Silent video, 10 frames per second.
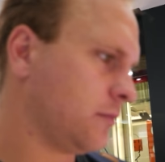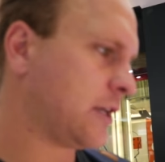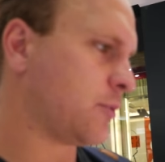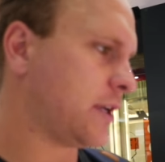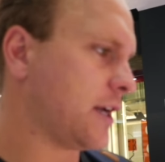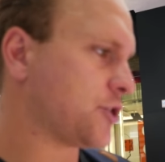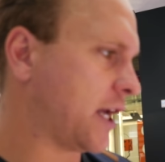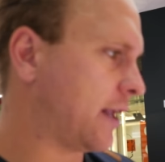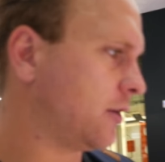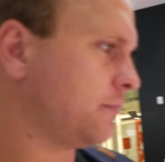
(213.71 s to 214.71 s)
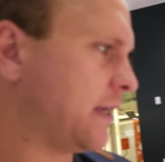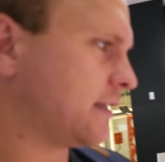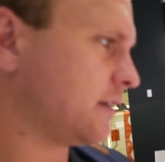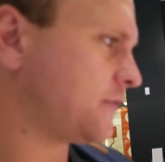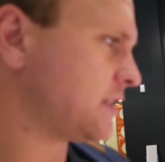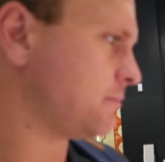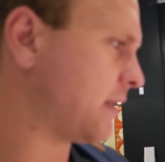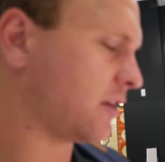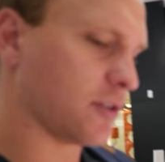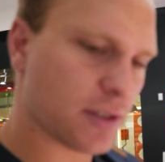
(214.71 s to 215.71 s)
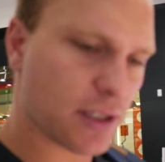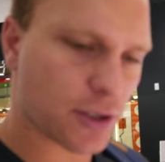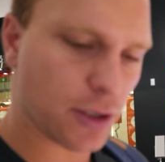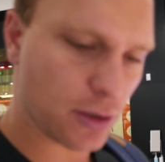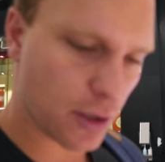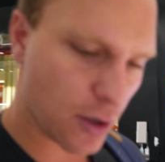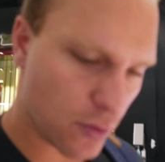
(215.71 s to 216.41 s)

liquid eyeshadow, Magnificent Metals Glitter and Glow.